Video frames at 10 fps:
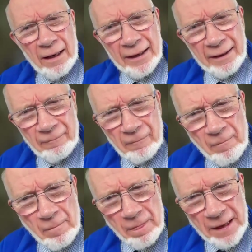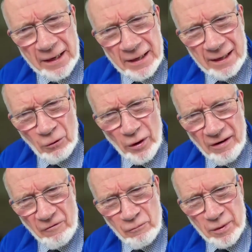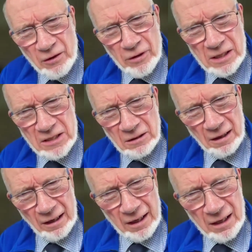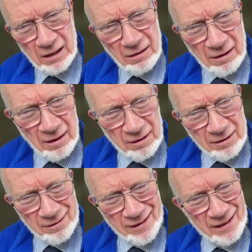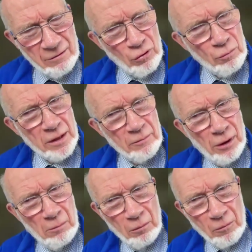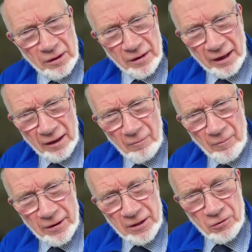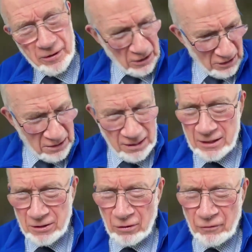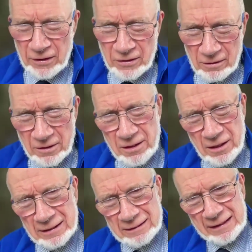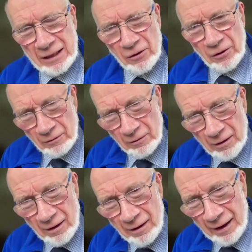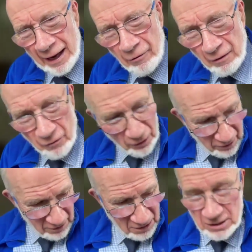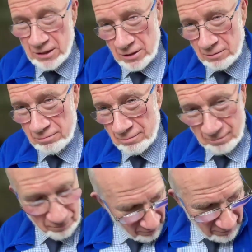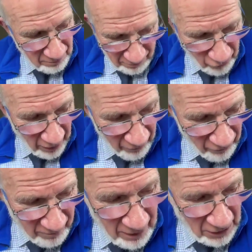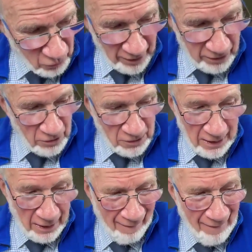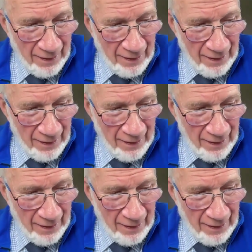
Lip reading: where I've been recently, there would be a problem with that. And you could actually say to officials, now, hang on, our evidence is whatever, X, Y, or Z.